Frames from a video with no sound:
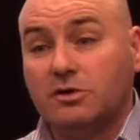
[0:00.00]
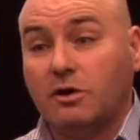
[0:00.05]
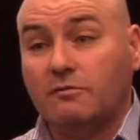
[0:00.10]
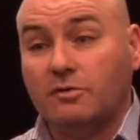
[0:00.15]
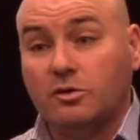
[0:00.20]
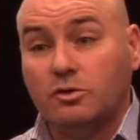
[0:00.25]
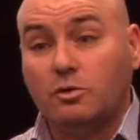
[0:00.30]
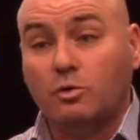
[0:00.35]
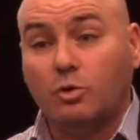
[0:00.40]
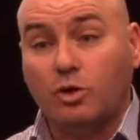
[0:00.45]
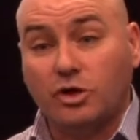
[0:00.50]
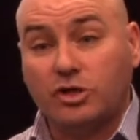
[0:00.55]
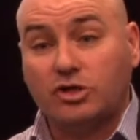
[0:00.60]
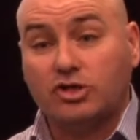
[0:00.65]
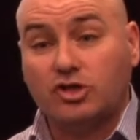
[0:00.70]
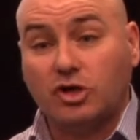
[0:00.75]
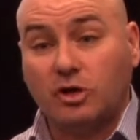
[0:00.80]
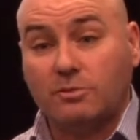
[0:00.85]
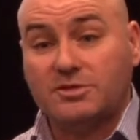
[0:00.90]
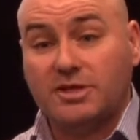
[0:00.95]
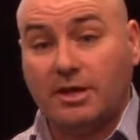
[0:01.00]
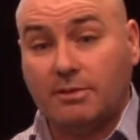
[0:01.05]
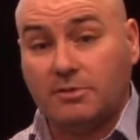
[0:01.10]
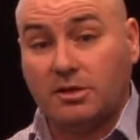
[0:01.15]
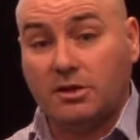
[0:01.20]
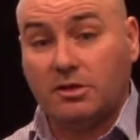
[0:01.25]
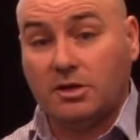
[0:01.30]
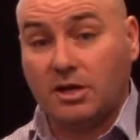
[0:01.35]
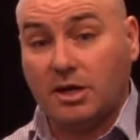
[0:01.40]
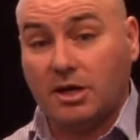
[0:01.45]
of little workshops
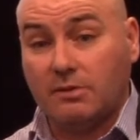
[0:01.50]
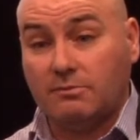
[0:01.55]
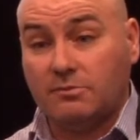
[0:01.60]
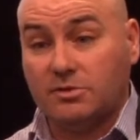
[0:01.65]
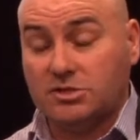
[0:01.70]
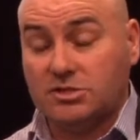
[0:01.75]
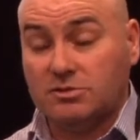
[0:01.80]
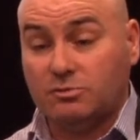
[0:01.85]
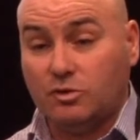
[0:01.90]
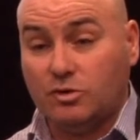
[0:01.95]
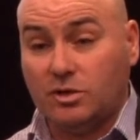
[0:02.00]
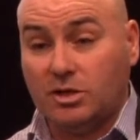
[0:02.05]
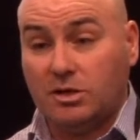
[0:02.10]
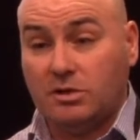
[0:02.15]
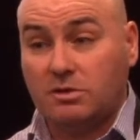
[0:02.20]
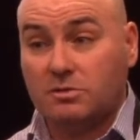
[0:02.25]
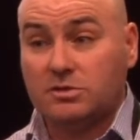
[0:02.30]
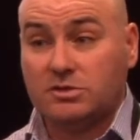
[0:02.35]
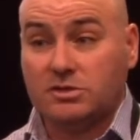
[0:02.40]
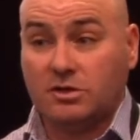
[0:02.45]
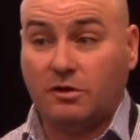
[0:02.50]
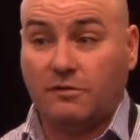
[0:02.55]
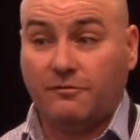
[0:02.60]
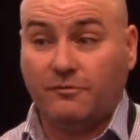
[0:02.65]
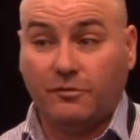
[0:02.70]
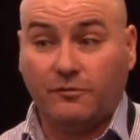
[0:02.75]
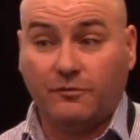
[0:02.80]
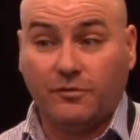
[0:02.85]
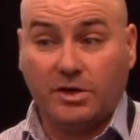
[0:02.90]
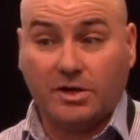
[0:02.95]
happening this morning, so
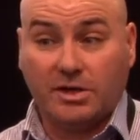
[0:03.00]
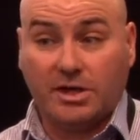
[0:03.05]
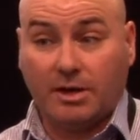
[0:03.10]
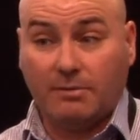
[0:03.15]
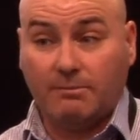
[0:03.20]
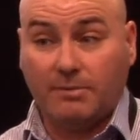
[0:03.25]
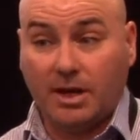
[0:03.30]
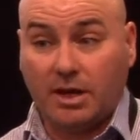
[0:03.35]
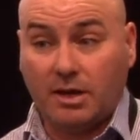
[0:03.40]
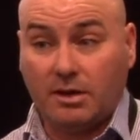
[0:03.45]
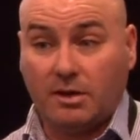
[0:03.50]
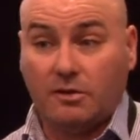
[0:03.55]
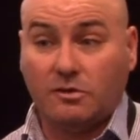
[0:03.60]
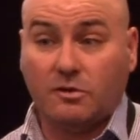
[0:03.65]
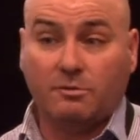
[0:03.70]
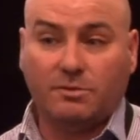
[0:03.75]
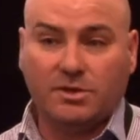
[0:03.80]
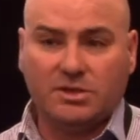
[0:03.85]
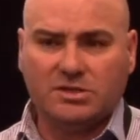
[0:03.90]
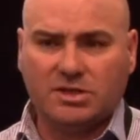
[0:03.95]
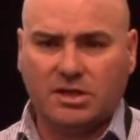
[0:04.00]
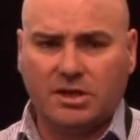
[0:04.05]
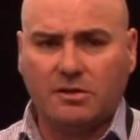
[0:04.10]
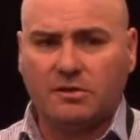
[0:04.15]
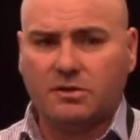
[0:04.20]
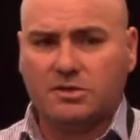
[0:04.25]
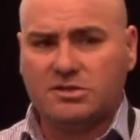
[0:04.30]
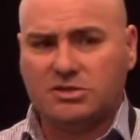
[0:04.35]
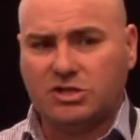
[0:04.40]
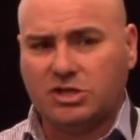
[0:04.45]
feel free to come back, and there'll be
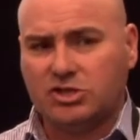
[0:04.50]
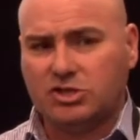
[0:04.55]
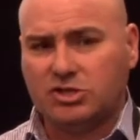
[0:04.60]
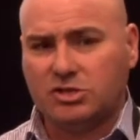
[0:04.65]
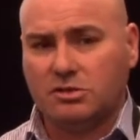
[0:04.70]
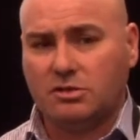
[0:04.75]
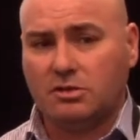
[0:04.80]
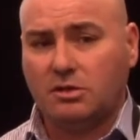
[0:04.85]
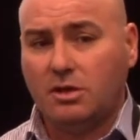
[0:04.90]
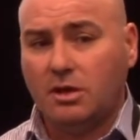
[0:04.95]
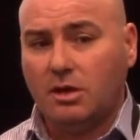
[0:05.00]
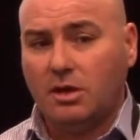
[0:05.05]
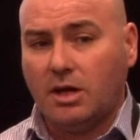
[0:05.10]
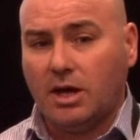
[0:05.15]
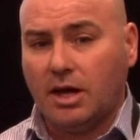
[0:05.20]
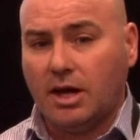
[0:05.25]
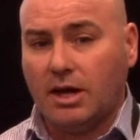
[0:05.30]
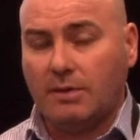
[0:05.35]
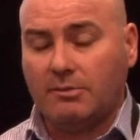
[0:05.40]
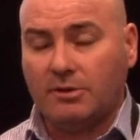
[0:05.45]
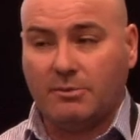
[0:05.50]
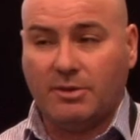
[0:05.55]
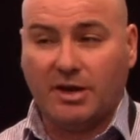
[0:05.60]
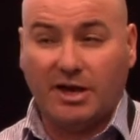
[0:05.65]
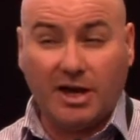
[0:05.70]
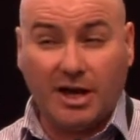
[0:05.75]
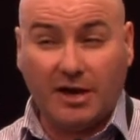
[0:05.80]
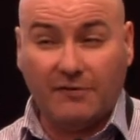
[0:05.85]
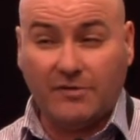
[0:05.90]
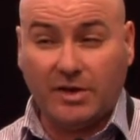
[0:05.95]
another session in
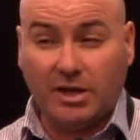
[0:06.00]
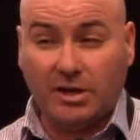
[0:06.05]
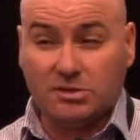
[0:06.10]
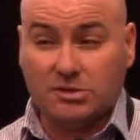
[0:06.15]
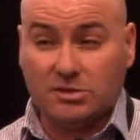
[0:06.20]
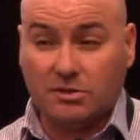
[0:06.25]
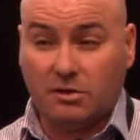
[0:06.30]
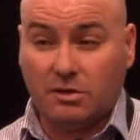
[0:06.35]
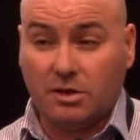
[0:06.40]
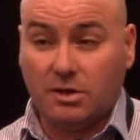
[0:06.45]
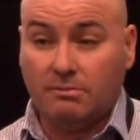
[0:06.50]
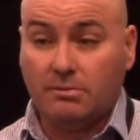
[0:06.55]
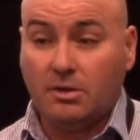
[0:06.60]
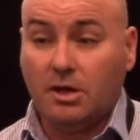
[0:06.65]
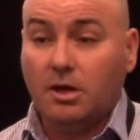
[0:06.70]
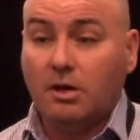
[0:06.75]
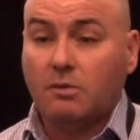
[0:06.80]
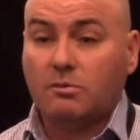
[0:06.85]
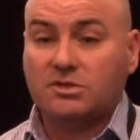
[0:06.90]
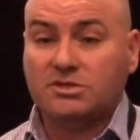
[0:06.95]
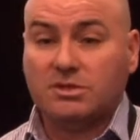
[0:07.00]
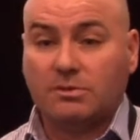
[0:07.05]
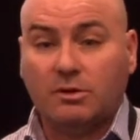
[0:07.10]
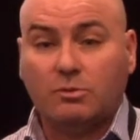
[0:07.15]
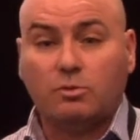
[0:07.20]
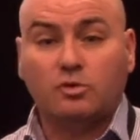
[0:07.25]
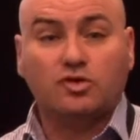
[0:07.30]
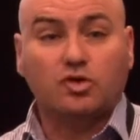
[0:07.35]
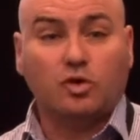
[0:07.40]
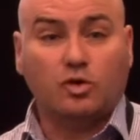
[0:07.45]
about half an hour time where someone
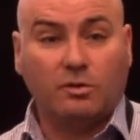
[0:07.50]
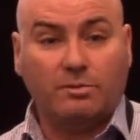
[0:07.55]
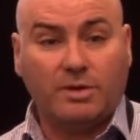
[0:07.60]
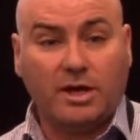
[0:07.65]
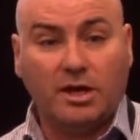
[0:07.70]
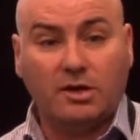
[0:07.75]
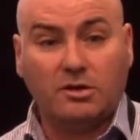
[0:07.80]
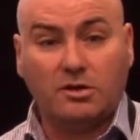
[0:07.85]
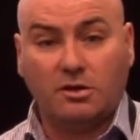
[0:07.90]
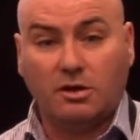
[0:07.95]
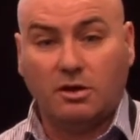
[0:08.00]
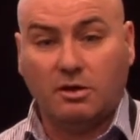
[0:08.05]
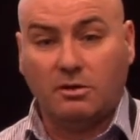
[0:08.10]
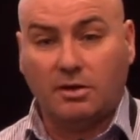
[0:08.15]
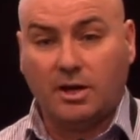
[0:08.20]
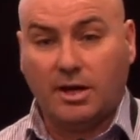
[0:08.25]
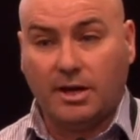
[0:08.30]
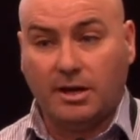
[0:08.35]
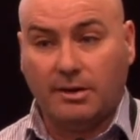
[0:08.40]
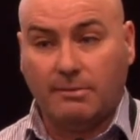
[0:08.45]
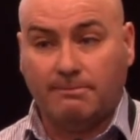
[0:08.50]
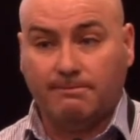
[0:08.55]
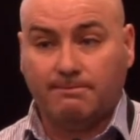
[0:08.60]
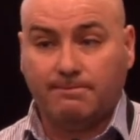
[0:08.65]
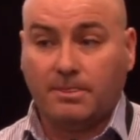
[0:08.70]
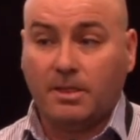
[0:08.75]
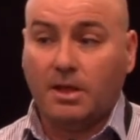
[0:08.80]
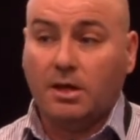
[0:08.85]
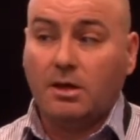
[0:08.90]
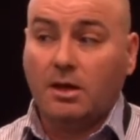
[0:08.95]
will talk about,
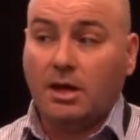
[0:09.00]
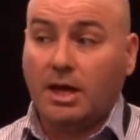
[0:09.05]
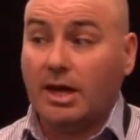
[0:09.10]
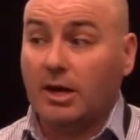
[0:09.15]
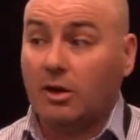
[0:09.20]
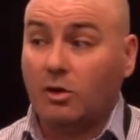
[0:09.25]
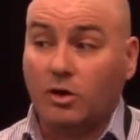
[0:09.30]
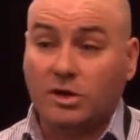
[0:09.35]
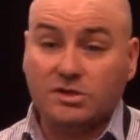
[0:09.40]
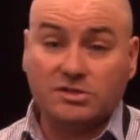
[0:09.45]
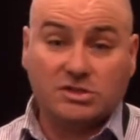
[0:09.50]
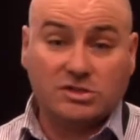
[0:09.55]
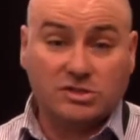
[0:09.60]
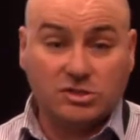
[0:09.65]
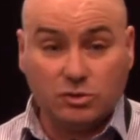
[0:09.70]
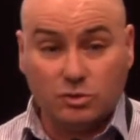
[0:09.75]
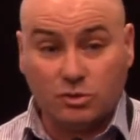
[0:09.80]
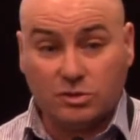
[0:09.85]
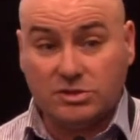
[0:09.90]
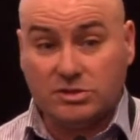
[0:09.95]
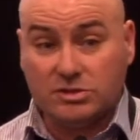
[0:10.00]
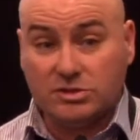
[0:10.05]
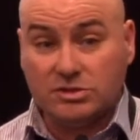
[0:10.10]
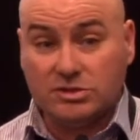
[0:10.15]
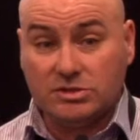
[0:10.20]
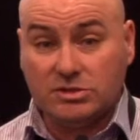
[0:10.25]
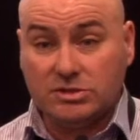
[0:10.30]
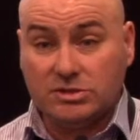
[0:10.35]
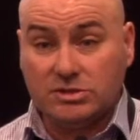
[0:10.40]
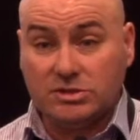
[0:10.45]
analysing
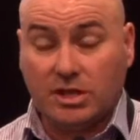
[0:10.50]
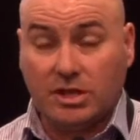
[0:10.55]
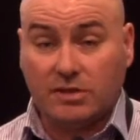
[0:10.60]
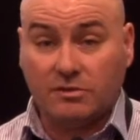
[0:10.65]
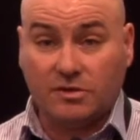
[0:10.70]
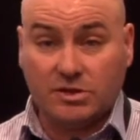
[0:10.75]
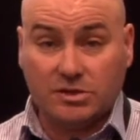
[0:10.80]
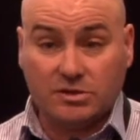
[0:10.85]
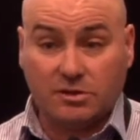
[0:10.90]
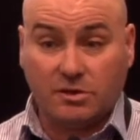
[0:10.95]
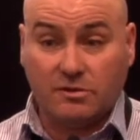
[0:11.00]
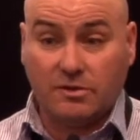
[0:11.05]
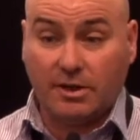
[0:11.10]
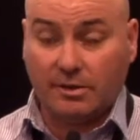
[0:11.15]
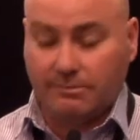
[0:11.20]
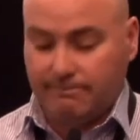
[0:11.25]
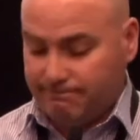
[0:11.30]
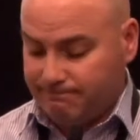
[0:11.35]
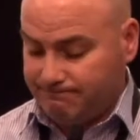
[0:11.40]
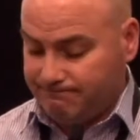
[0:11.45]
sources and things like that.